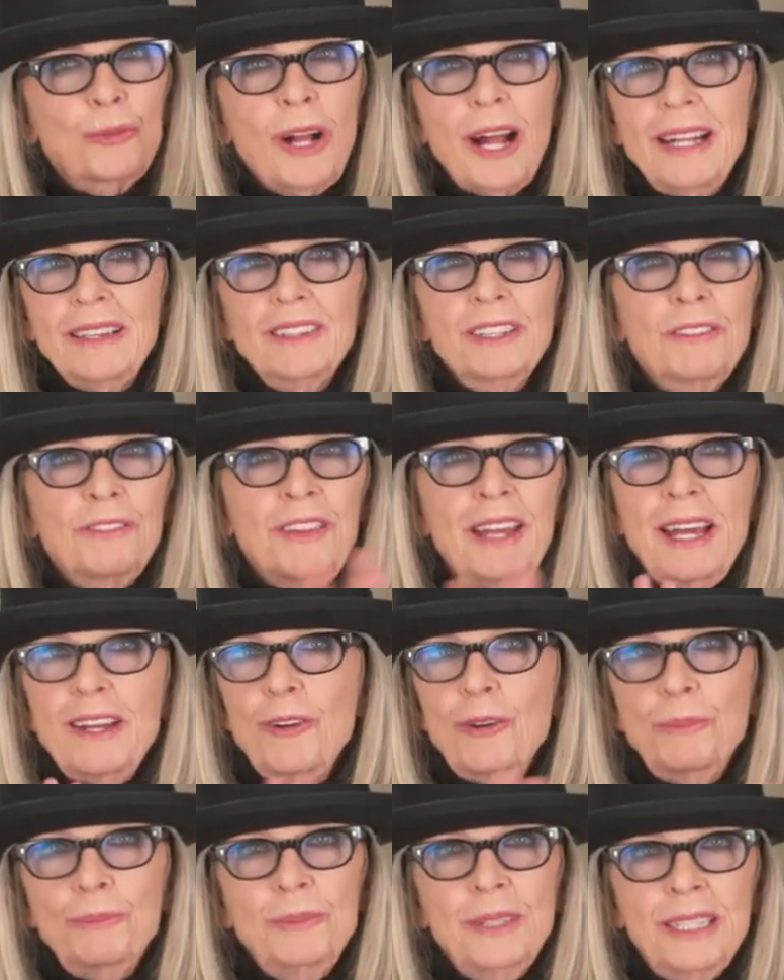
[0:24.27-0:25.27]
I love that
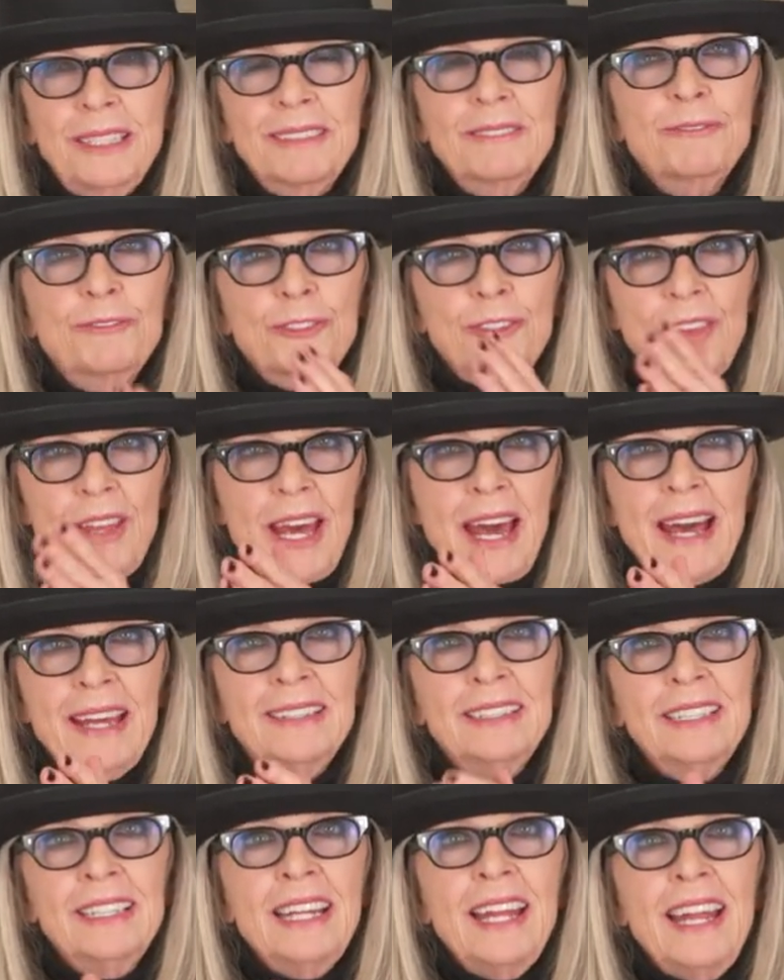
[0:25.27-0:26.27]
opening for that,